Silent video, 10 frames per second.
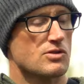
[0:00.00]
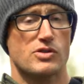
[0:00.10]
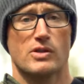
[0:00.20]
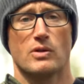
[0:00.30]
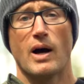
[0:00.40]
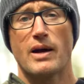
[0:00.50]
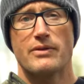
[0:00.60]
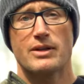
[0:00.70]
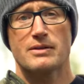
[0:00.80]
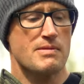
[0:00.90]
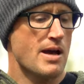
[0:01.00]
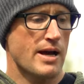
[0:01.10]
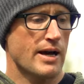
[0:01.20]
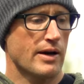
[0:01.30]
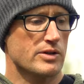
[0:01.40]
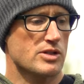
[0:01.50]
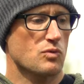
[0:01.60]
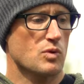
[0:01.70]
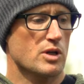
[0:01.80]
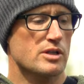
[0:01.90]
So Ivan, how does
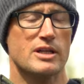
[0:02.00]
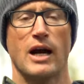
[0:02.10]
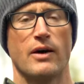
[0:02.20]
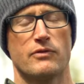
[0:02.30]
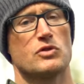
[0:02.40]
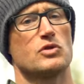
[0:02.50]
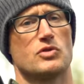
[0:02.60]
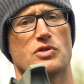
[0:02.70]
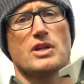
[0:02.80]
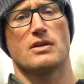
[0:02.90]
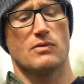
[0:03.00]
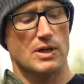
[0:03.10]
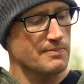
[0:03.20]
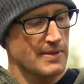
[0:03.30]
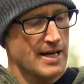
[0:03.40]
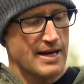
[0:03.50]
it work? How have you used it? Well,